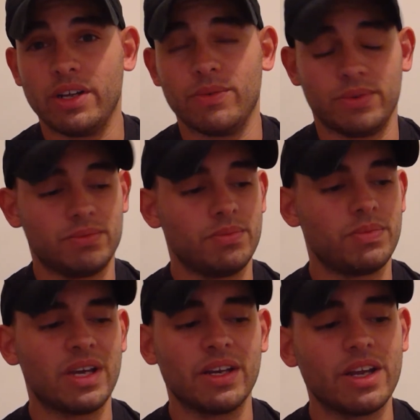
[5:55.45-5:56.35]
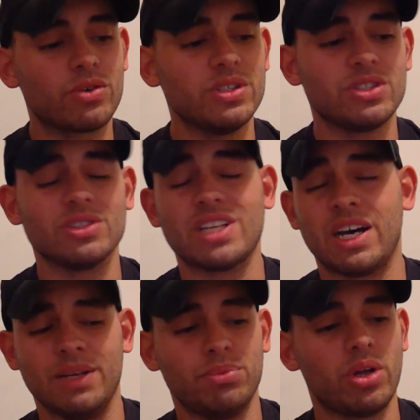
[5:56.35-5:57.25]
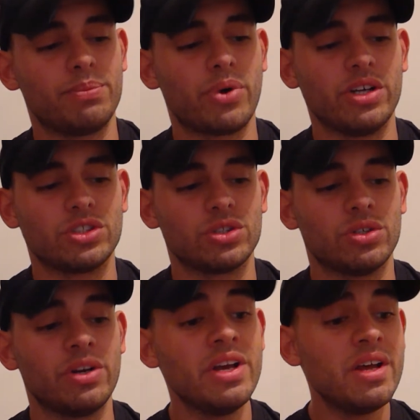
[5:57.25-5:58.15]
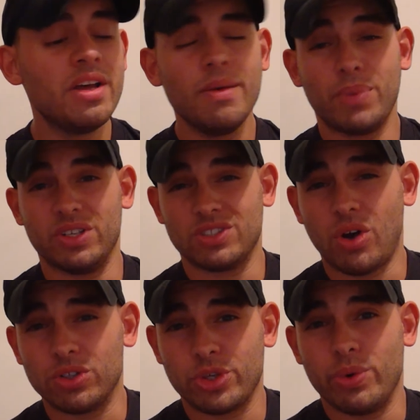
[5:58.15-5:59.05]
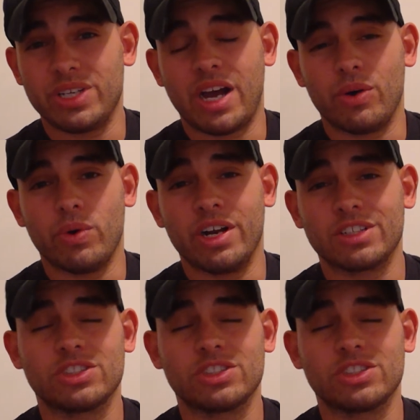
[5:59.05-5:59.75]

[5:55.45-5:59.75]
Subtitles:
It can increase anxiety, blood pressure, but it's also a diuretic.